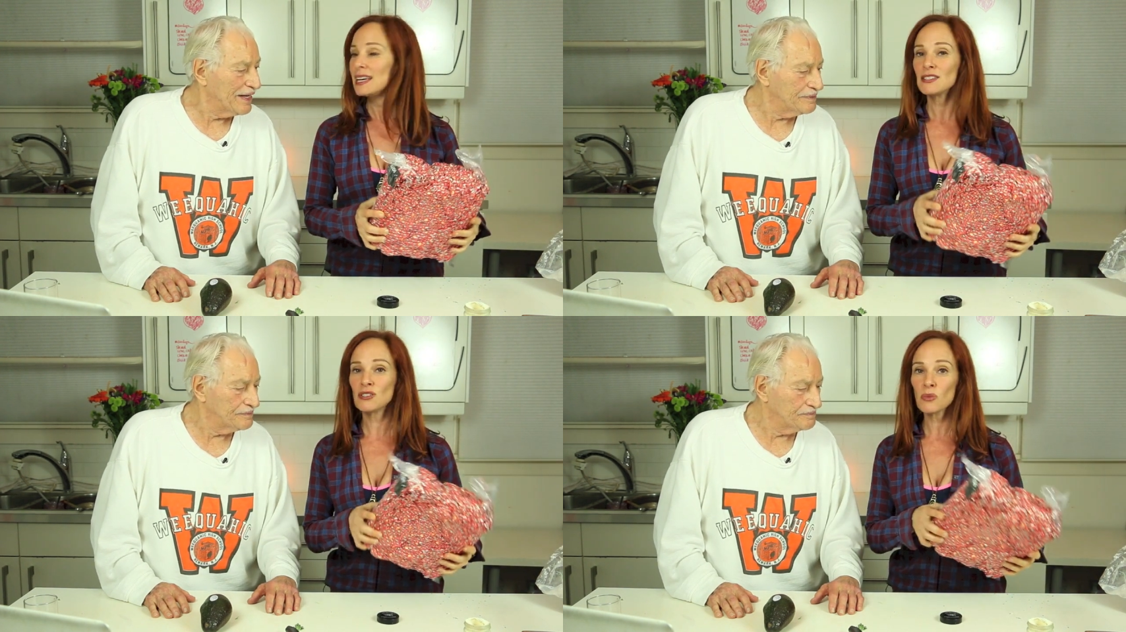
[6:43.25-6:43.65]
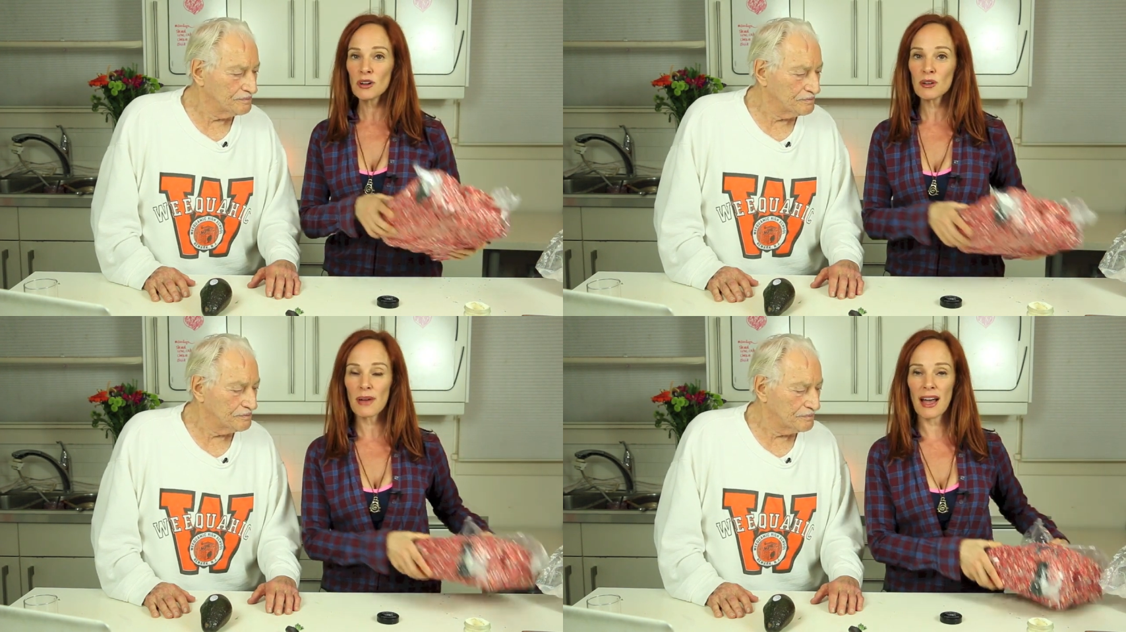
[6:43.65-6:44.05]
Speaker 1: It's the
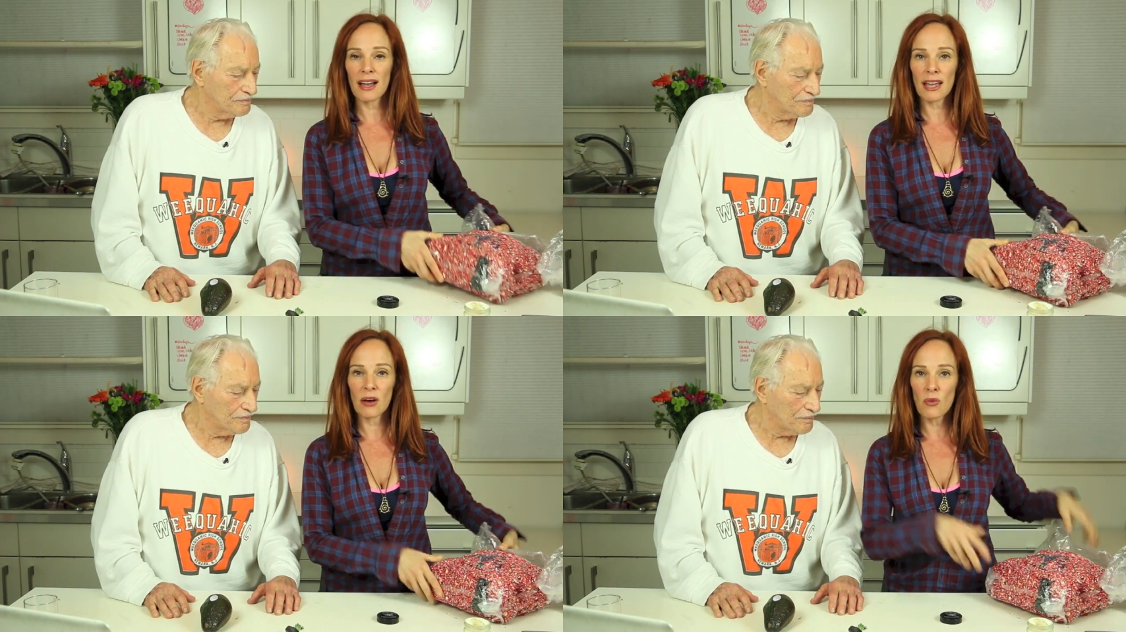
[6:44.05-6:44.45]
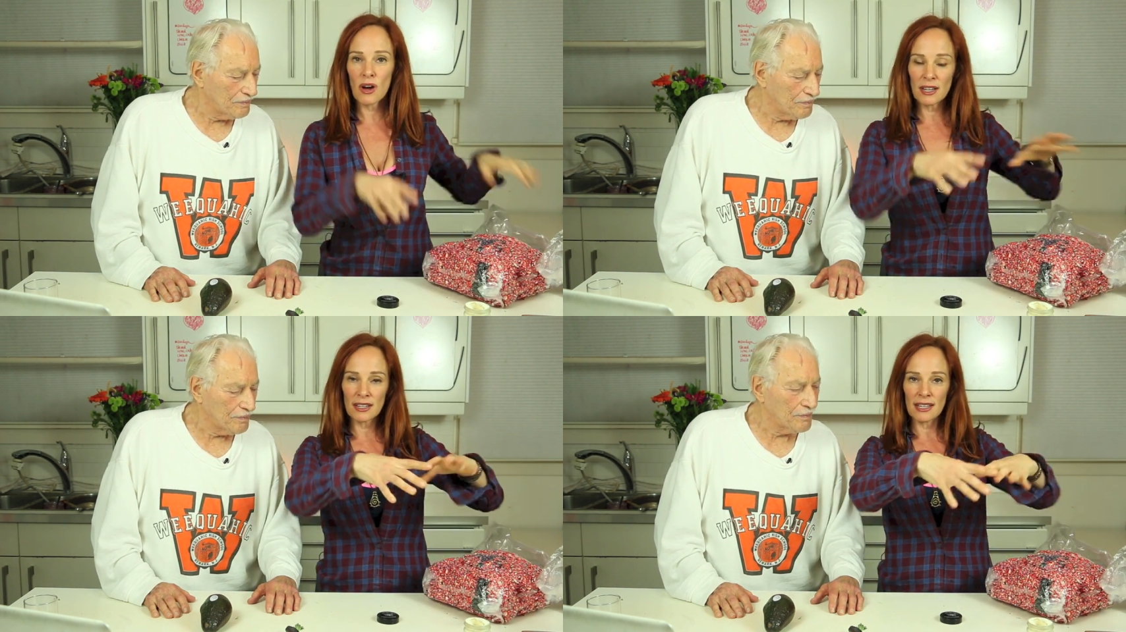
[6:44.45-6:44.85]
wonder bag, and
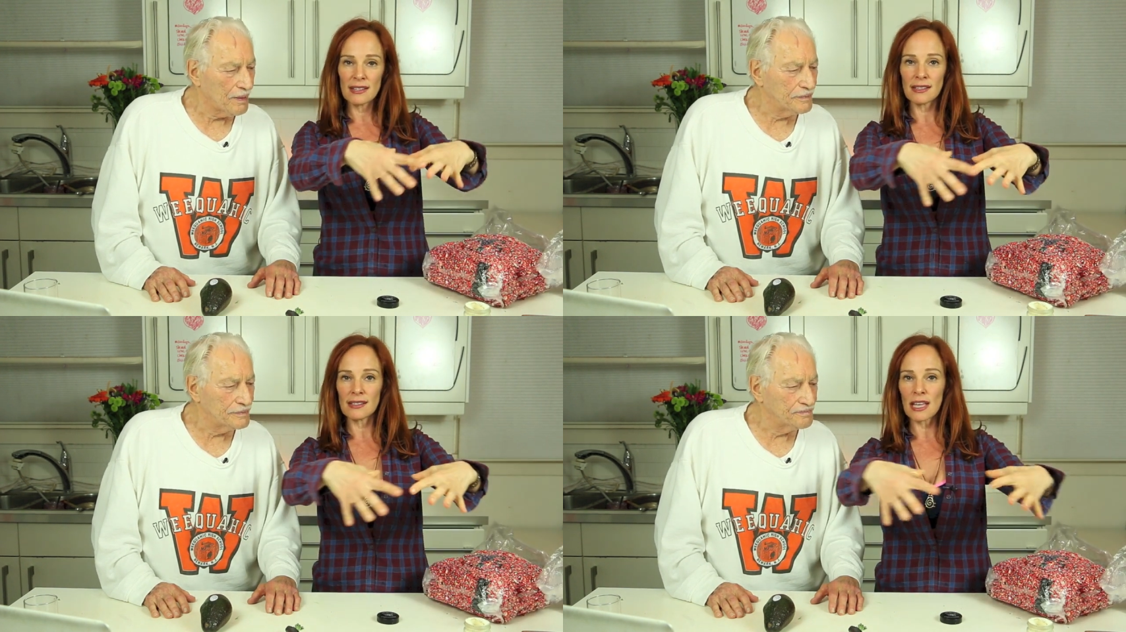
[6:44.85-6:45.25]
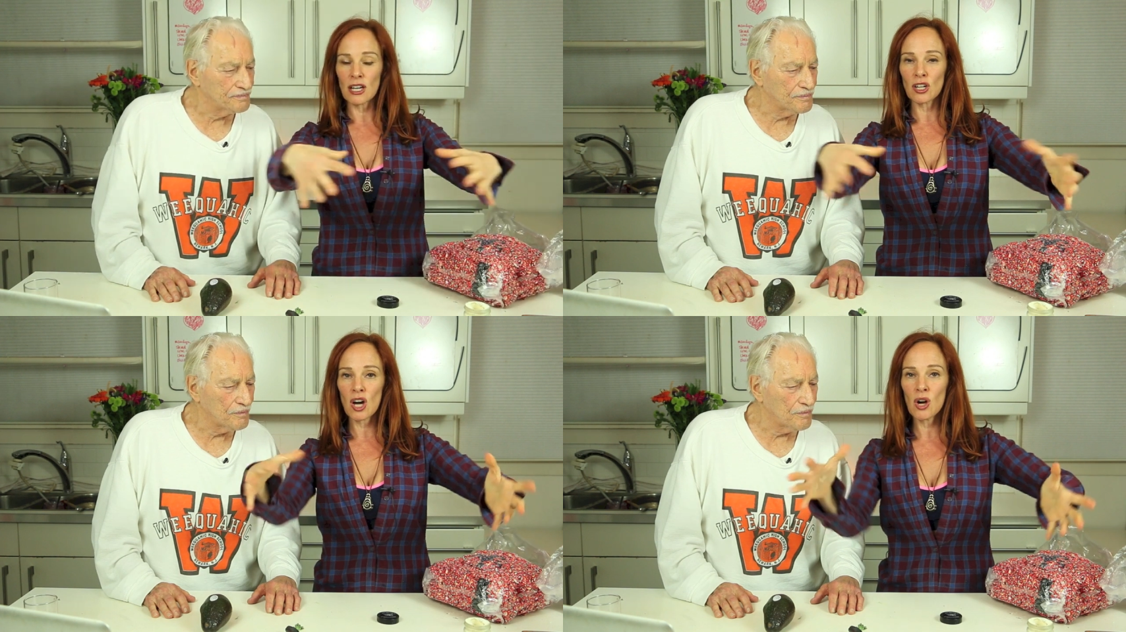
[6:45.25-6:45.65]
what it is is like
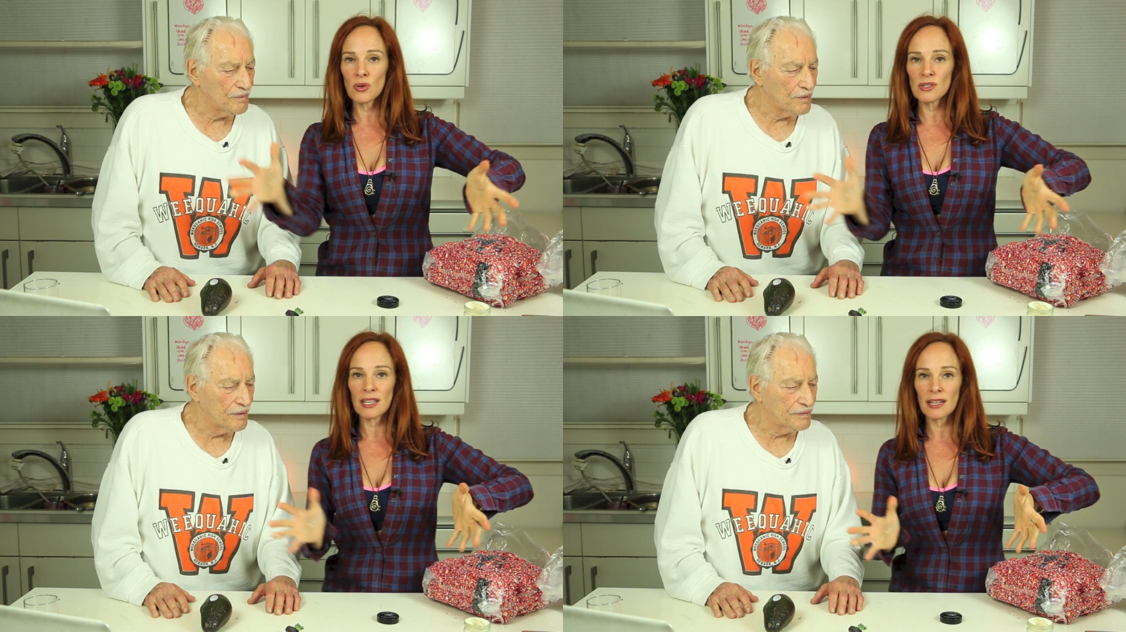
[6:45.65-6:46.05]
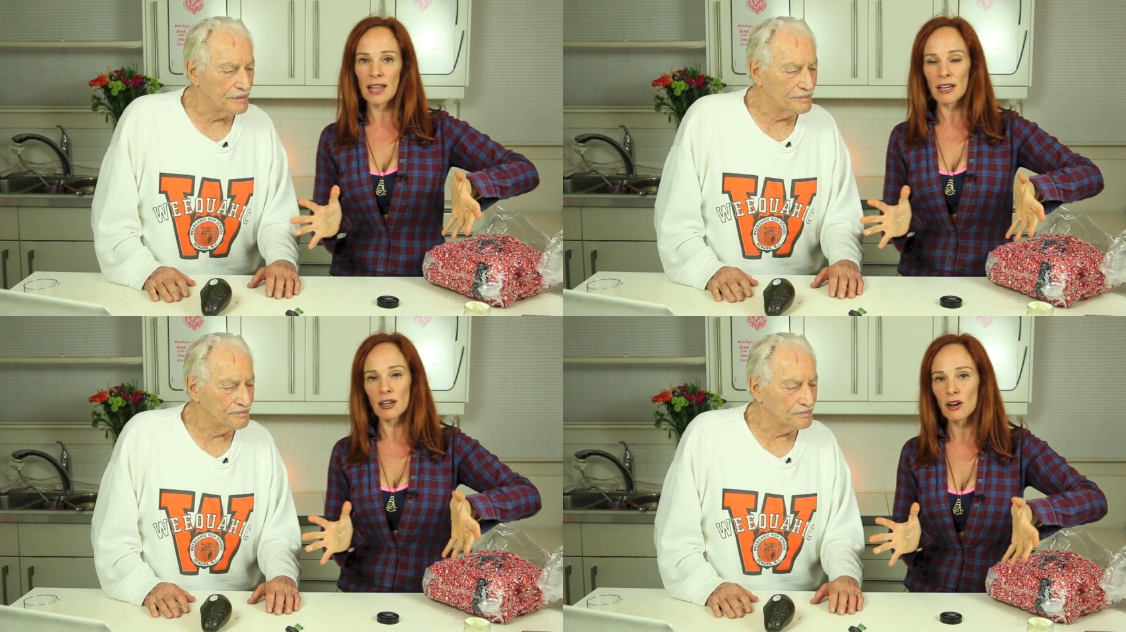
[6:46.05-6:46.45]
a cozy,
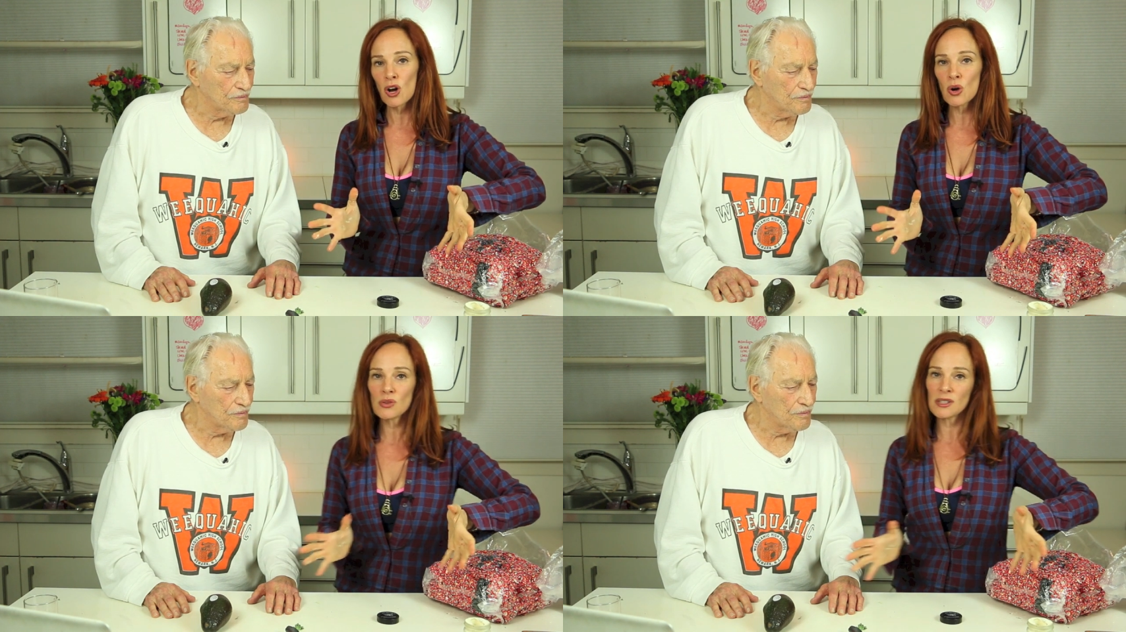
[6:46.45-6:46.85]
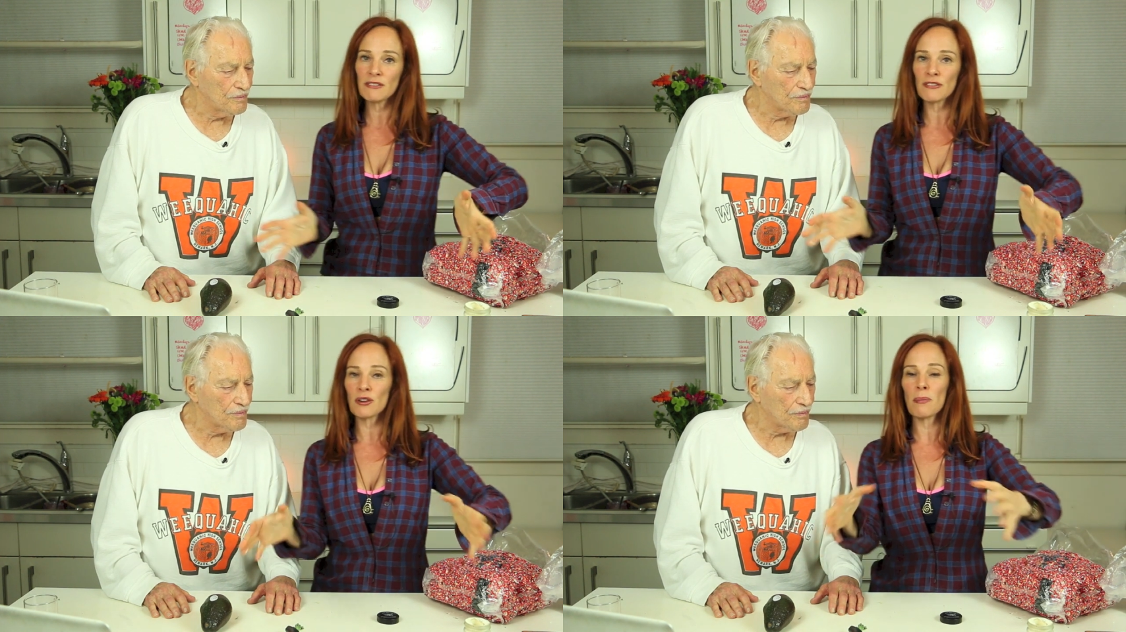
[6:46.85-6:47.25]
like a cozy
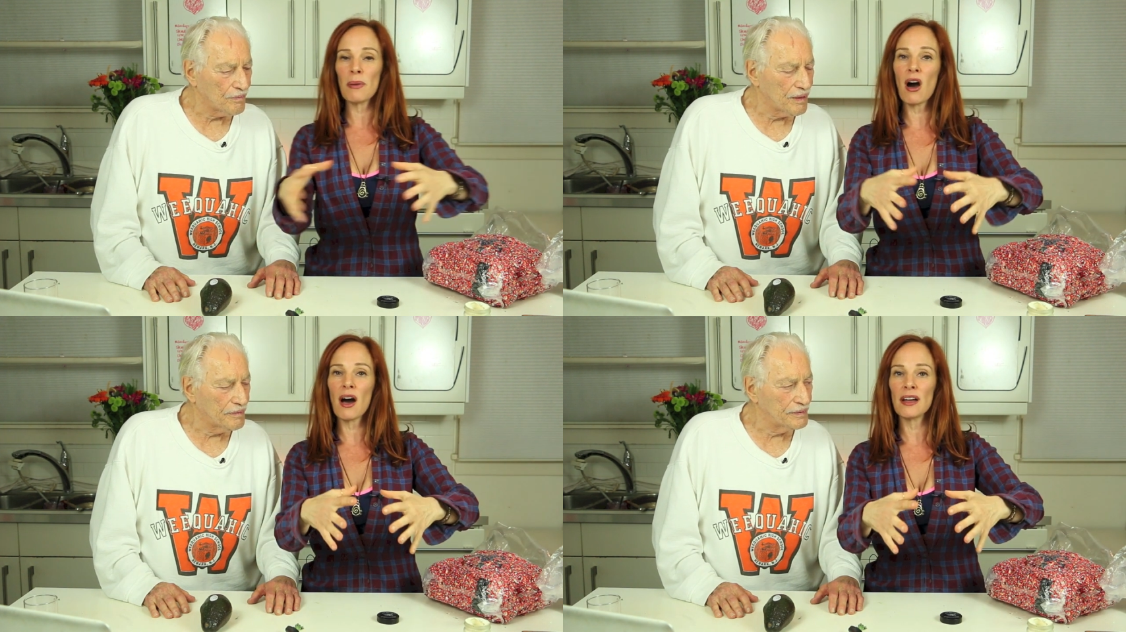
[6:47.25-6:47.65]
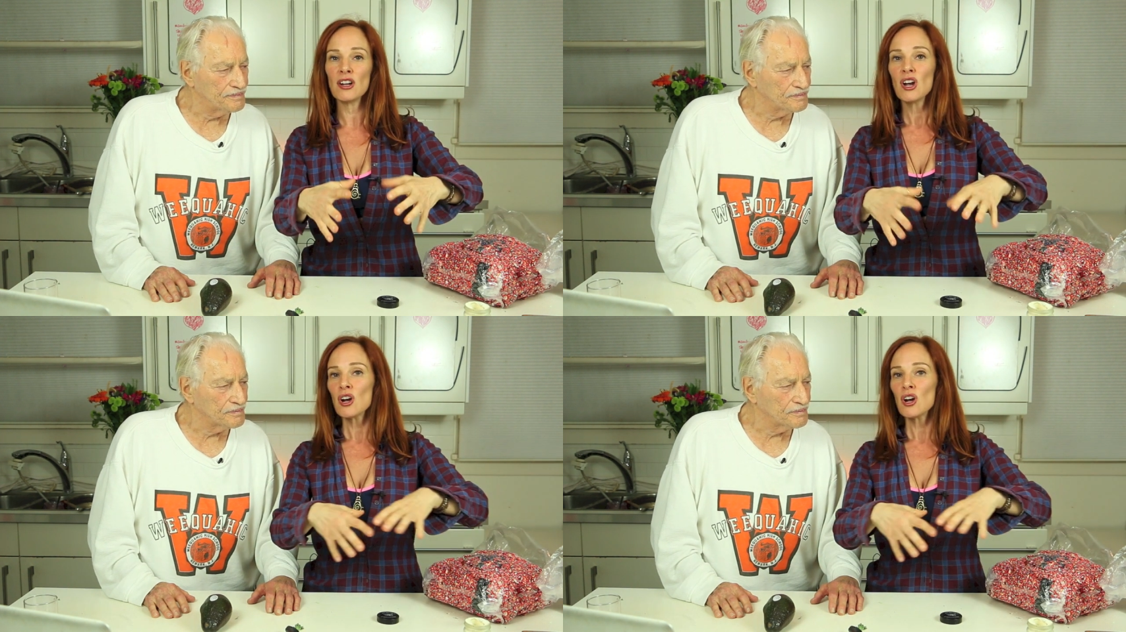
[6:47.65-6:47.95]
for a pot.